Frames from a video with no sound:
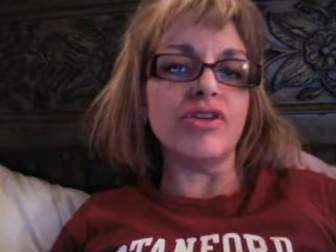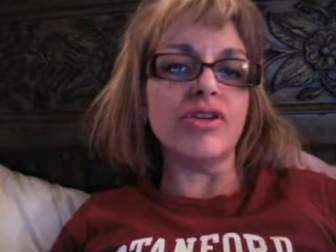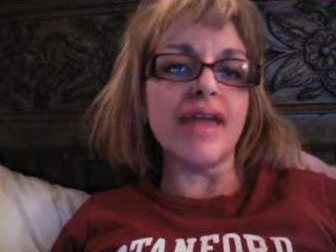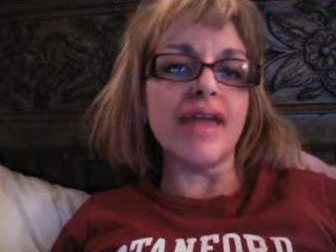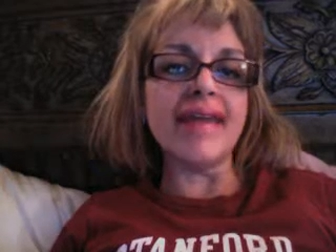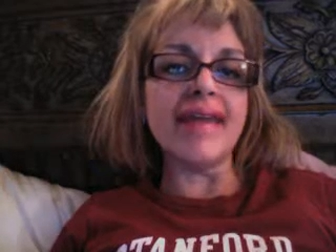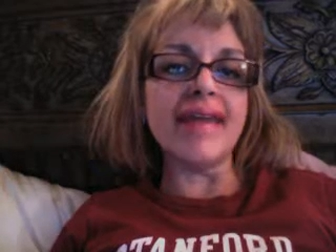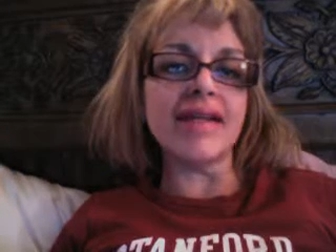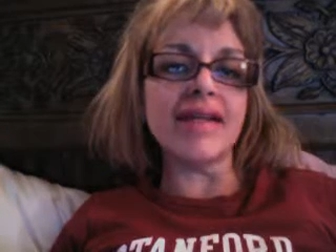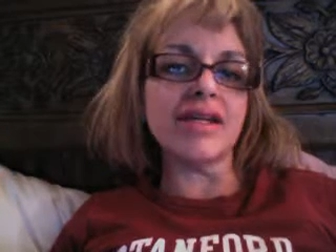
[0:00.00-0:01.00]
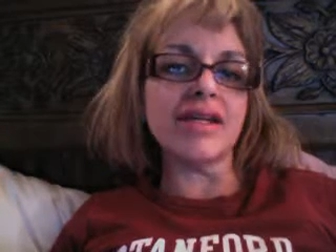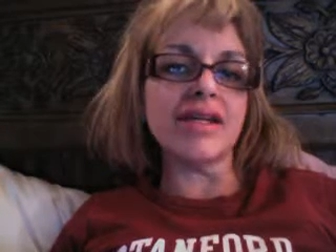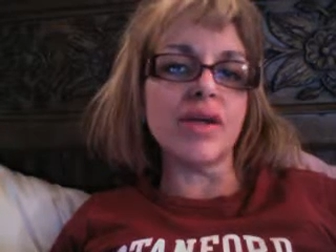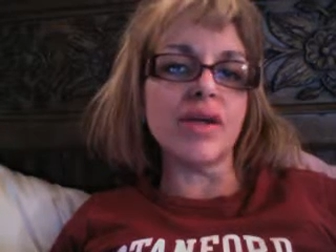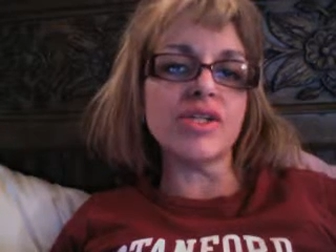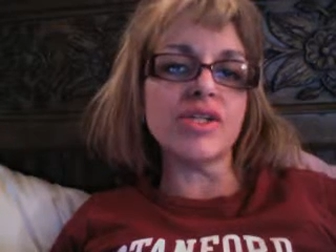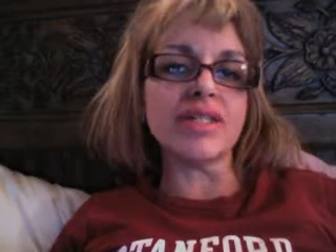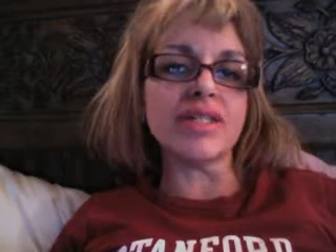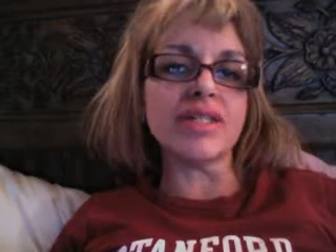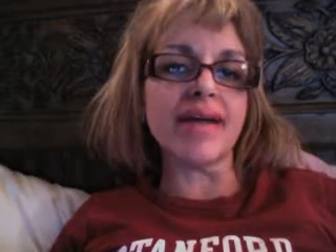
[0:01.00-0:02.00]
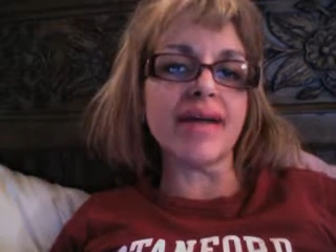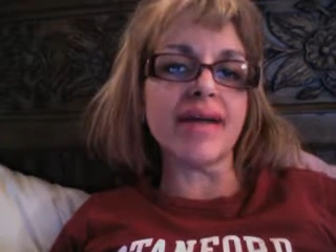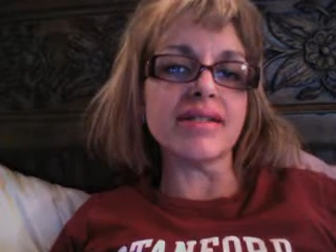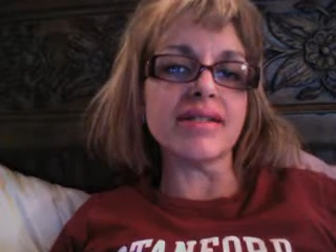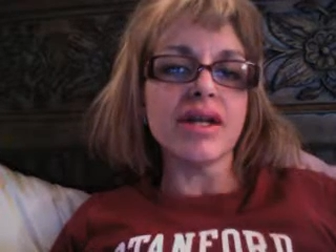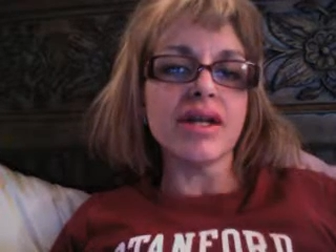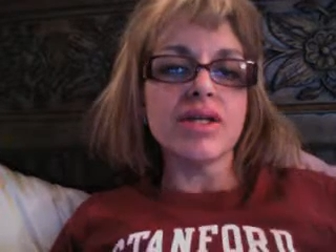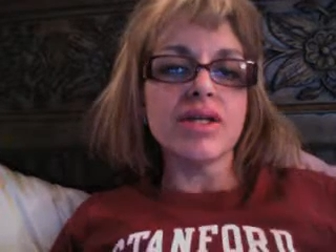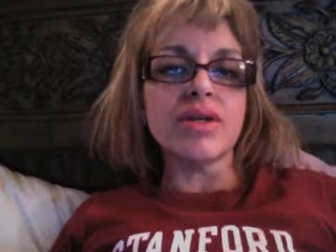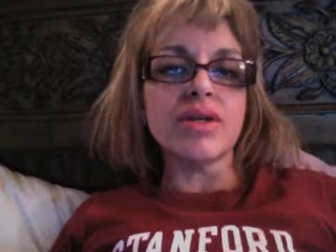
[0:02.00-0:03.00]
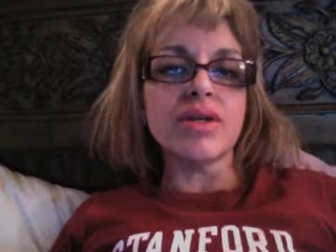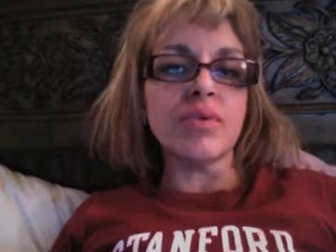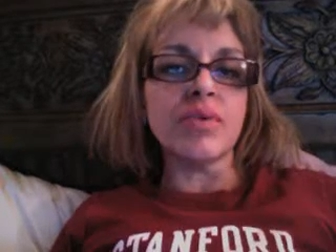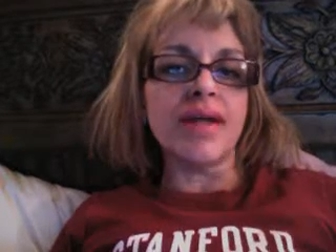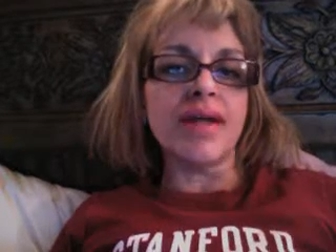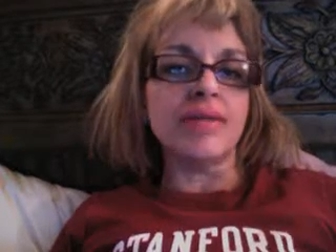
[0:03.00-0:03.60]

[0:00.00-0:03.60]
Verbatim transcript: any idea what to expect. So number one,